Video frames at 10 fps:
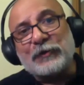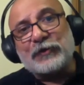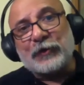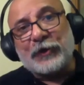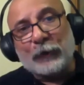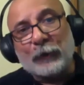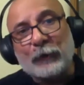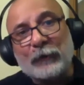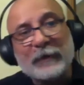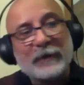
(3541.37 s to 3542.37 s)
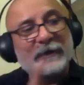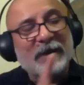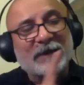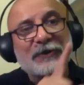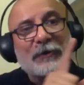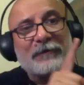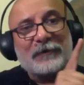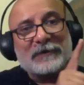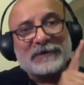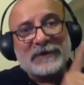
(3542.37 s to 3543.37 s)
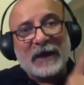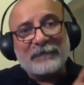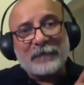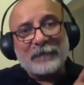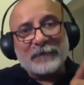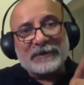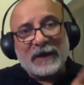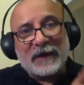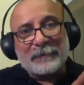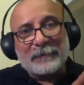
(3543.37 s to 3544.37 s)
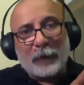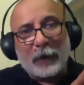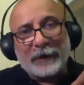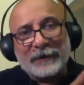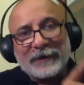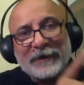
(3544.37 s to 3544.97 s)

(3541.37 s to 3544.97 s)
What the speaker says: you that, if you start from the starting point,